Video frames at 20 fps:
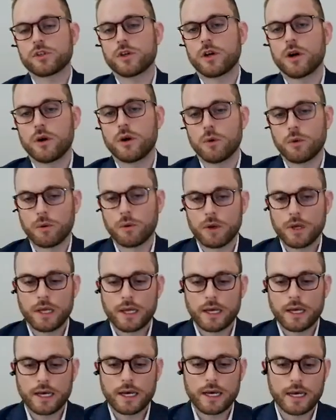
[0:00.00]
So
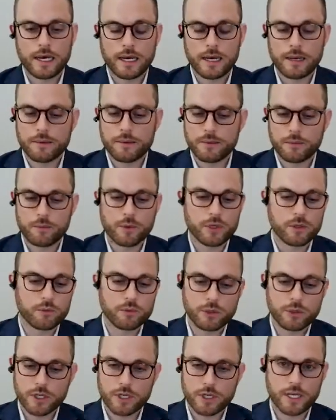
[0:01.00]
when
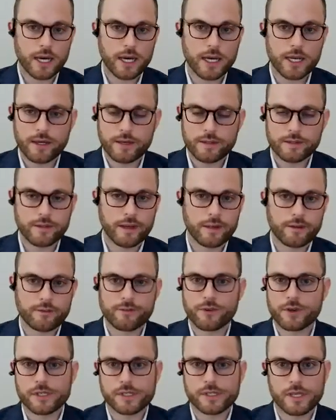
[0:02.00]
you look at it, like
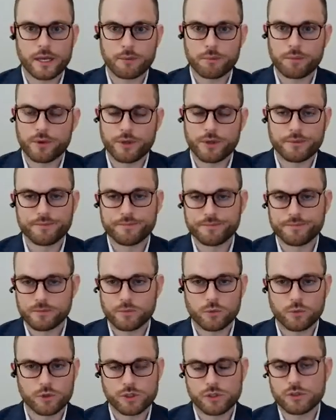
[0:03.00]
for example,
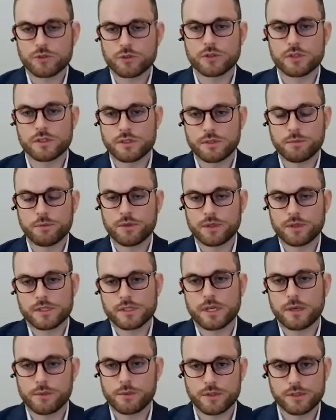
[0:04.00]
we'll just use a simple
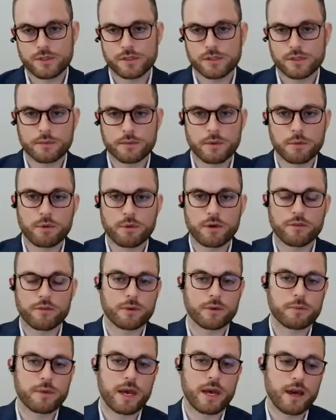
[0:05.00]
example. This isn't going to be
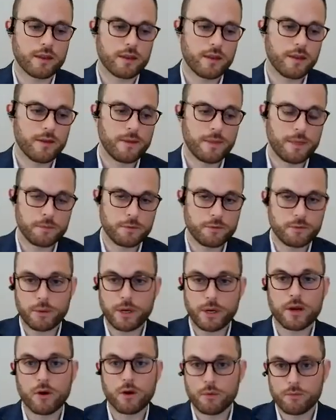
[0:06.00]
perfect math. If you
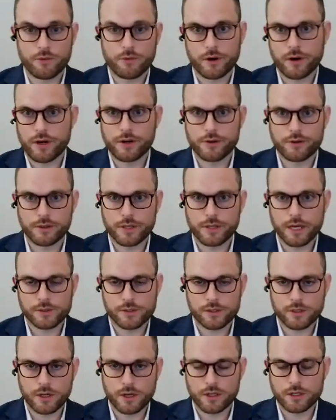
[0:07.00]
bought a home for
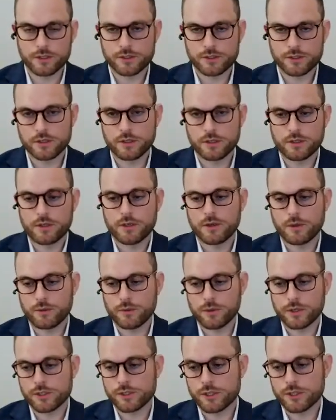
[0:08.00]
$100,000,
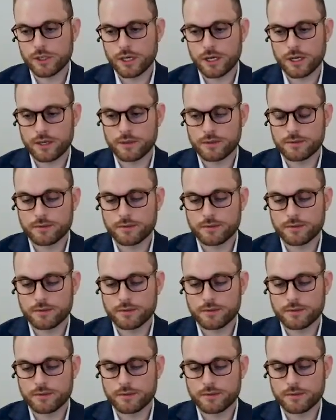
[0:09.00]
which